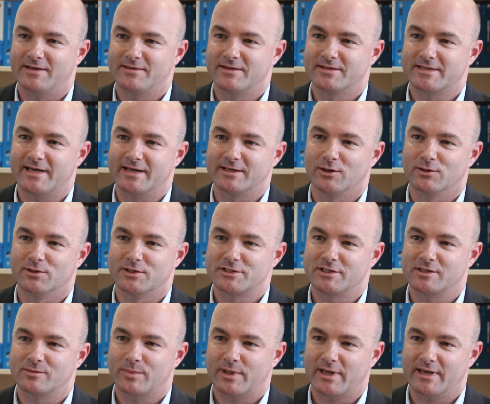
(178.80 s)
the
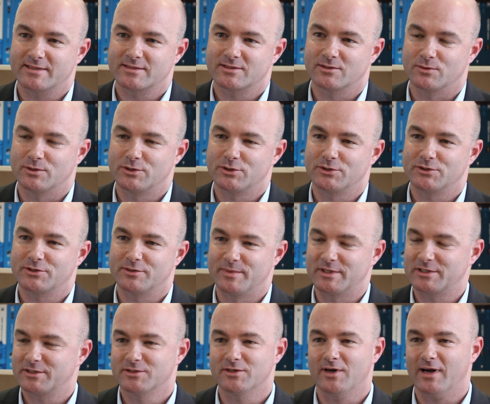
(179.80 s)
technology in place to reduce
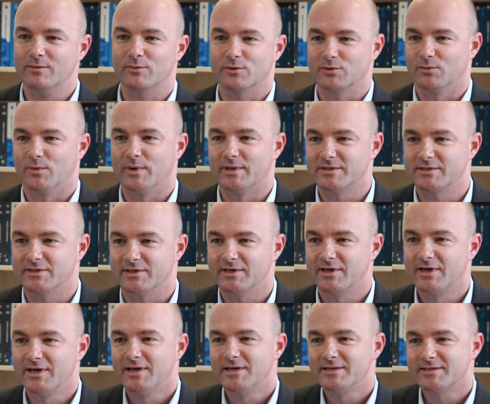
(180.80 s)
emissions. I wouldn't want
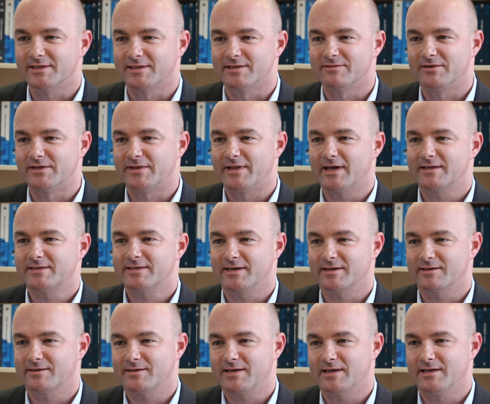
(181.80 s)
to live in that
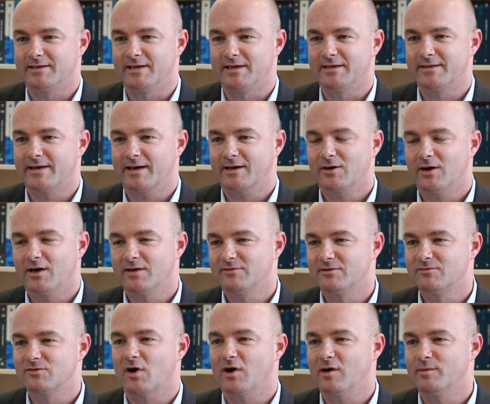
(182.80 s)
in that kind of
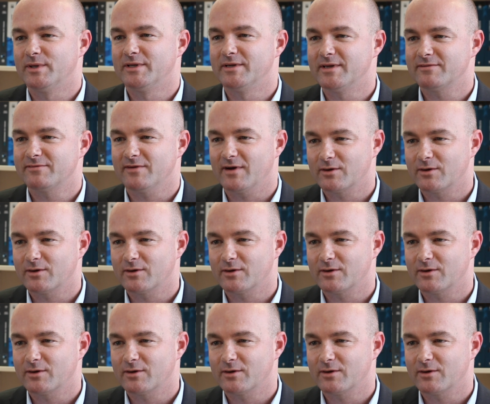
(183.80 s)
environment if